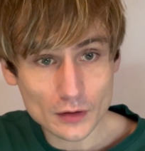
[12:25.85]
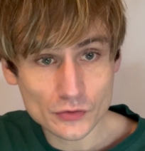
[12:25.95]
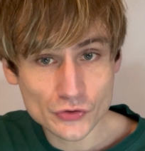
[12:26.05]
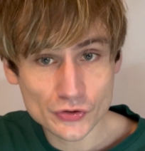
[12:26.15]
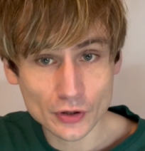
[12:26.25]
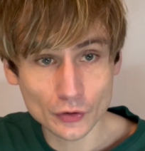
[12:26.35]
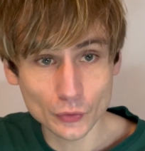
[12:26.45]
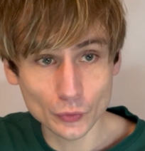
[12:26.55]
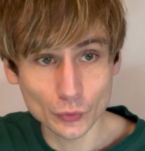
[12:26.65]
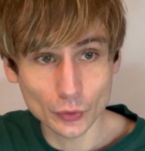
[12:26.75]

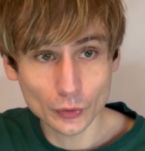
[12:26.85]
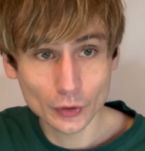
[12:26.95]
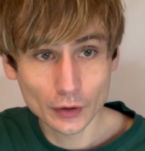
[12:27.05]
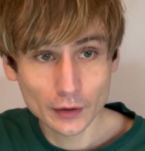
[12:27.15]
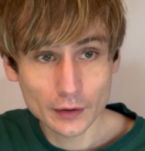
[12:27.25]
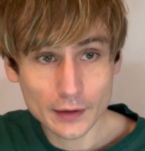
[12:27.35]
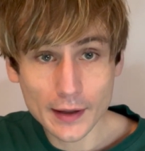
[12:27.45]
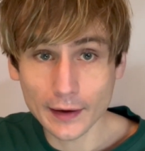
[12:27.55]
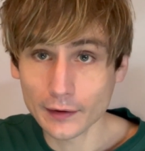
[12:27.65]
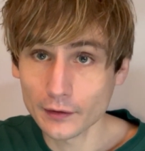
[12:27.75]
So
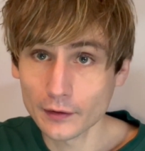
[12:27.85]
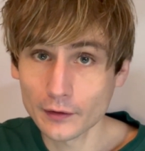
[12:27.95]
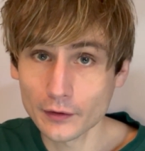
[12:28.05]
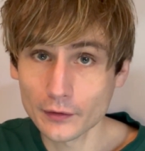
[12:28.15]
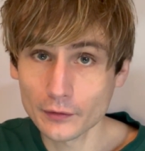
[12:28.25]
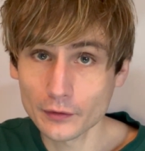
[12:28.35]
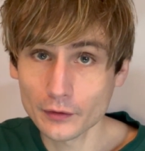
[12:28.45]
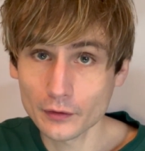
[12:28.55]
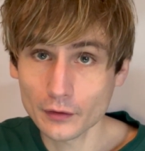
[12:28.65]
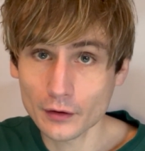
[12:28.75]
yeah,
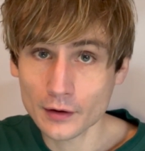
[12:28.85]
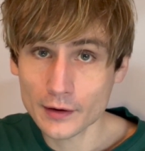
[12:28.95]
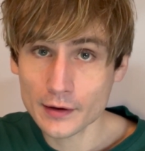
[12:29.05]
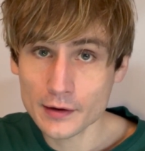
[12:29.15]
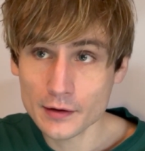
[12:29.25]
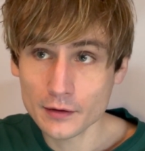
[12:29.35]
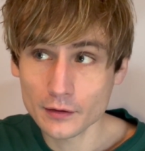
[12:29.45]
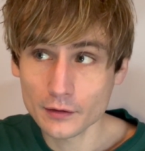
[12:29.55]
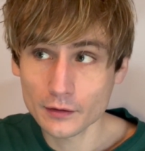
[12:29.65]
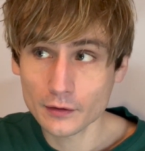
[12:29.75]
I
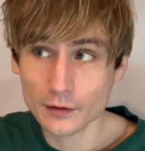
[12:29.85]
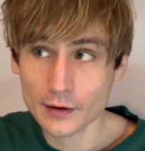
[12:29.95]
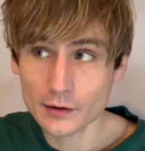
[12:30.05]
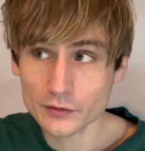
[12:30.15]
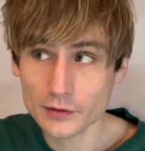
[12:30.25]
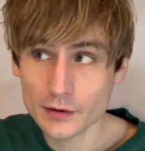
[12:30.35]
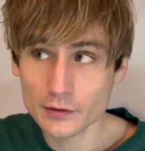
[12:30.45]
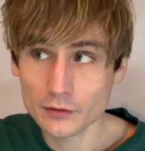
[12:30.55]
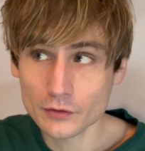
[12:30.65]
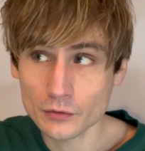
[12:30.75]
actually
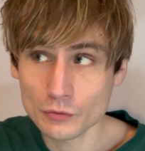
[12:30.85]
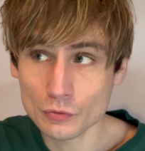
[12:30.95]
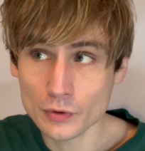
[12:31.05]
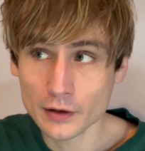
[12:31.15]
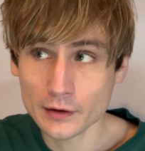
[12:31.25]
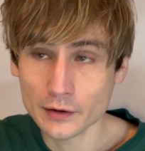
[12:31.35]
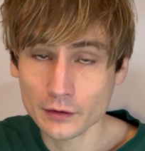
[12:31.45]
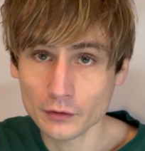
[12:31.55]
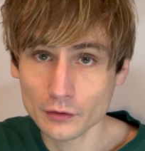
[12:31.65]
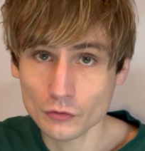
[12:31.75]
do
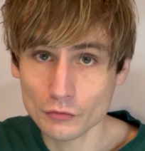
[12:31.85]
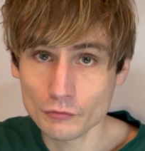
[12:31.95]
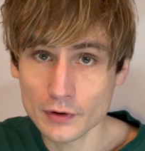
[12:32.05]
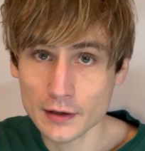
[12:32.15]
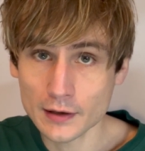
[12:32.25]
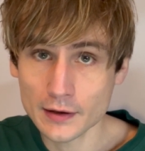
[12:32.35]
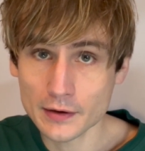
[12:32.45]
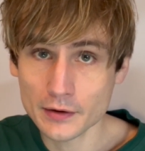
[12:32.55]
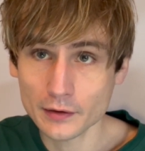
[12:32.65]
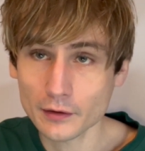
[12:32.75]

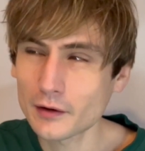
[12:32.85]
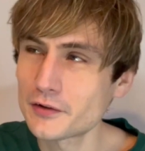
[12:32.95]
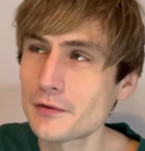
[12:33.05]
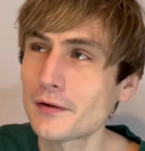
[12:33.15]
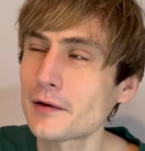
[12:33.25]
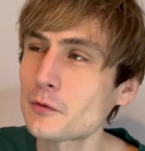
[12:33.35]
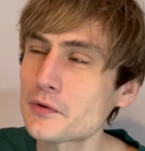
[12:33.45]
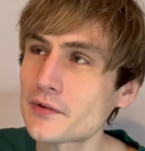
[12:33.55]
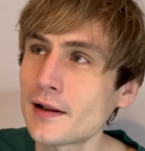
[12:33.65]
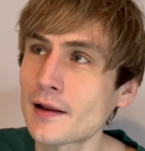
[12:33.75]
really, I don't want
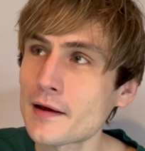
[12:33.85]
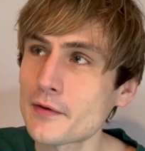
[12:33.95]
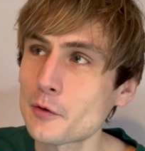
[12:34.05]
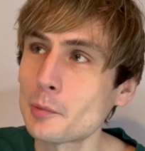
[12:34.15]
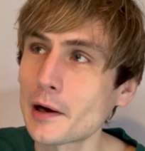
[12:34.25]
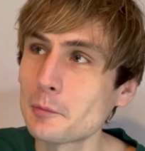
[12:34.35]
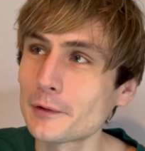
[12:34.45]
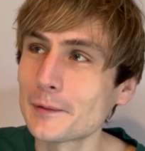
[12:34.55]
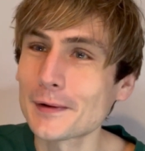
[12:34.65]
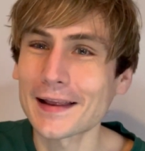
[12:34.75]
to say like the
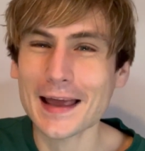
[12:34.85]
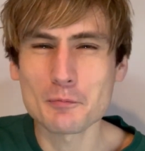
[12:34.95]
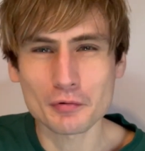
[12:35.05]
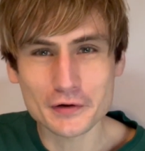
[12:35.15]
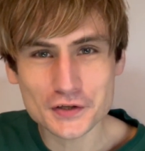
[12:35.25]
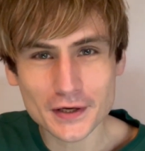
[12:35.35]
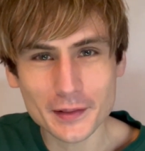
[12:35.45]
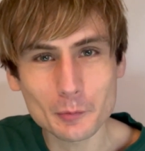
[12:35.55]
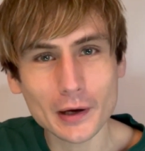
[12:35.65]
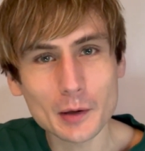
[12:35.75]
Bible, but like appreciate
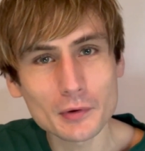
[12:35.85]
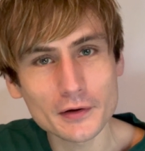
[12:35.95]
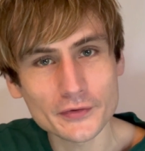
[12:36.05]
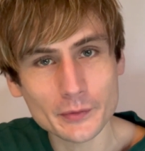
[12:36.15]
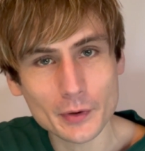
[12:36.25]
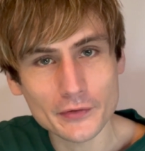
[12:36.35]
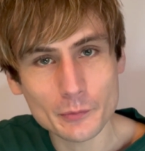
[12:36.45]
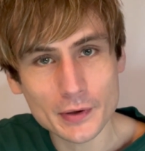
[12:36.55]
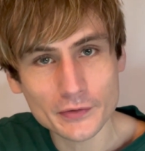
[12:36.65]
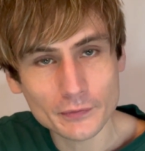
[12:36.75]
the Bible as a
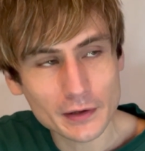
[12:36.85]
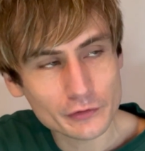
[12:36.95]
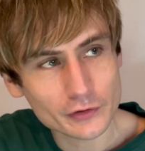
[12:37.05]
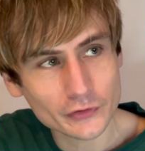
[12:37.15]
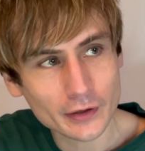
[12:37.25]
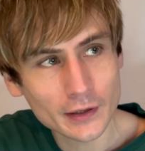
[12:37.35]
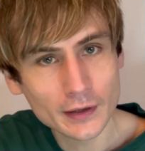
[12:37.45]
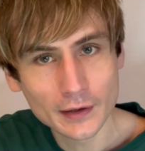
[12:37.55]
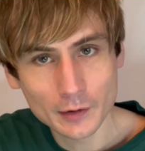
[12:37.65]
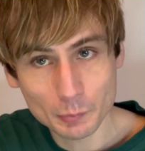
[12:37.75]
piece of literature.
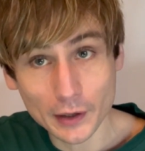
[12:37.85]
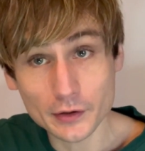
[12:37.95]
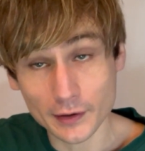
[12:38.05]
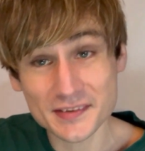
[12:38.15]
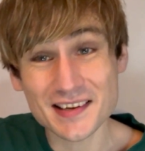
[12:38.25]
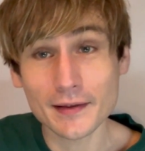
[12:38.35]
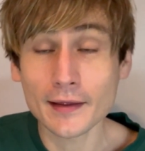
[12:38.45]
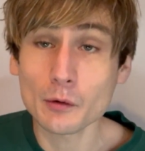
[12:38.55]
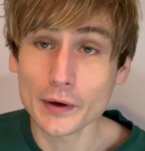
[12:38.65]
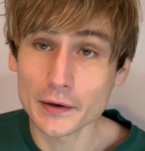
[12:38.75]
But I see it
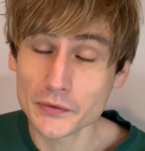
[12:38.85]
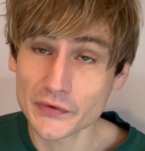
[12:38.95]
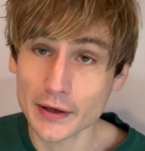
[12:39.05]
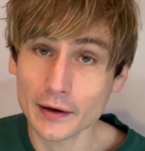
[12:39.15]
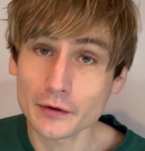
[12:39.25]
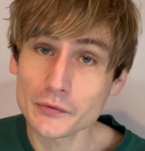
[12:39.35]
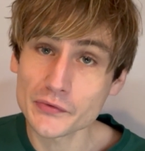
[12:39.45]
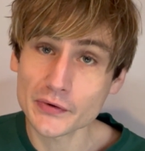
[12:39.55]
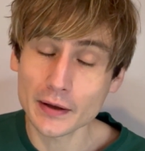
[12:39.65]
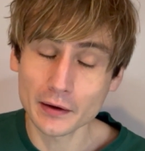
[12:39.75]
that way, you see. I don't
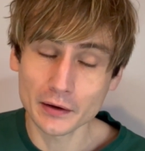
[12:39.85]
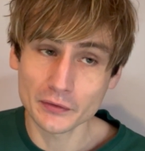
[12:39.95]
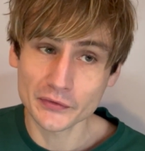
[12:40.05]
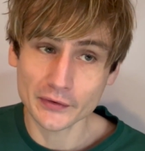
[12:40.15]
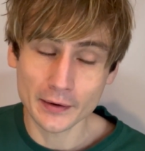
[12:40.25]
see it as